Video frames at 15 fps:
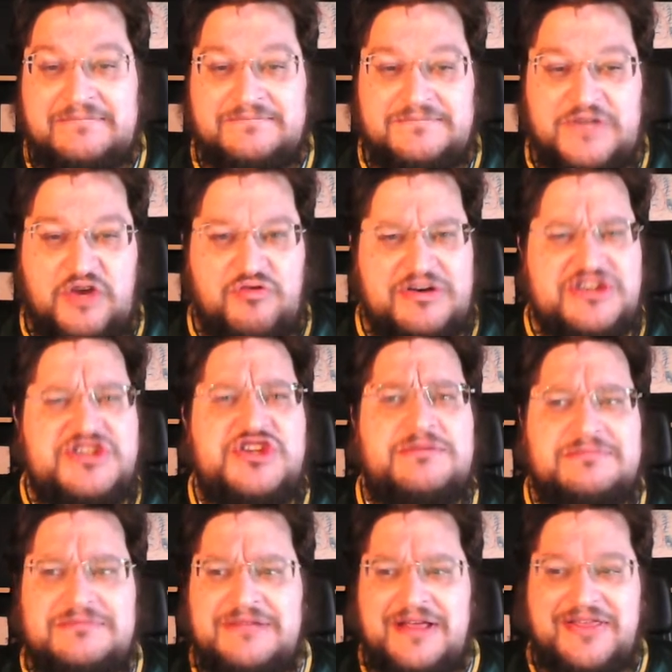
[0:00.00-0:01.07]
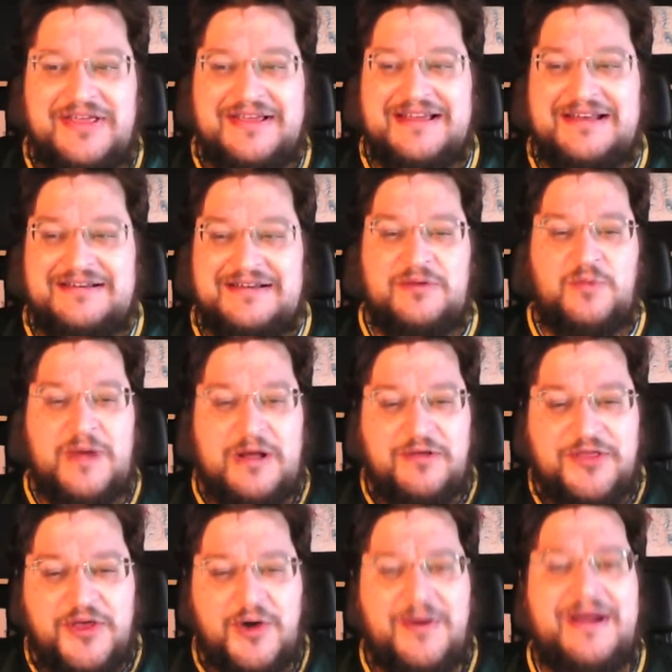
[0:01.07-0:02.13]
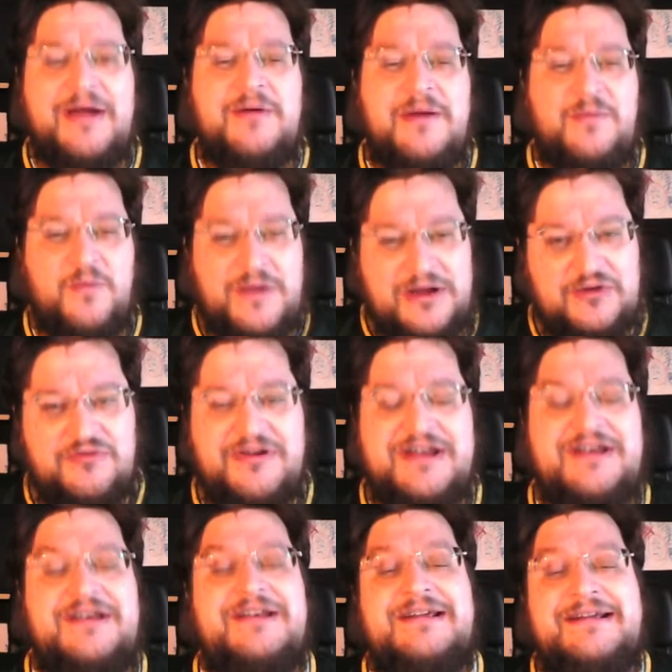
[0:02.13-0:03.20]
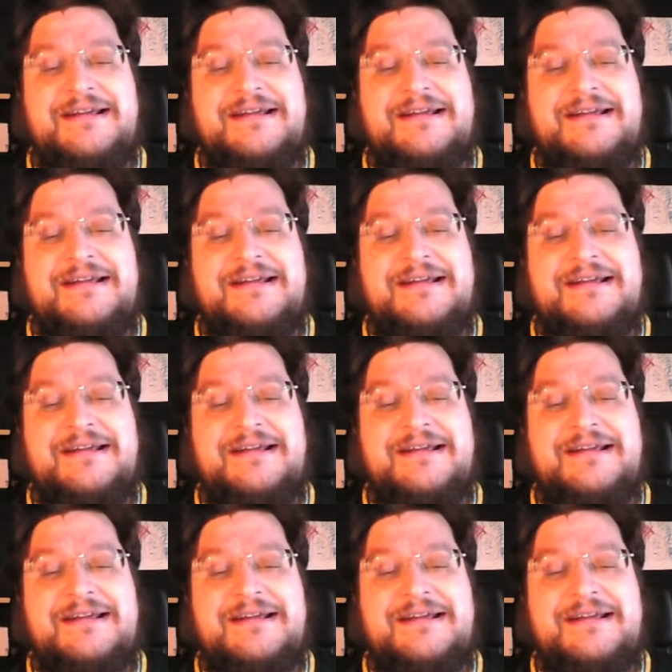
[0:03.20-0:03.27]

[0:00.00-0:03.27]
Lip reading: original, I think, and well thought out and well written.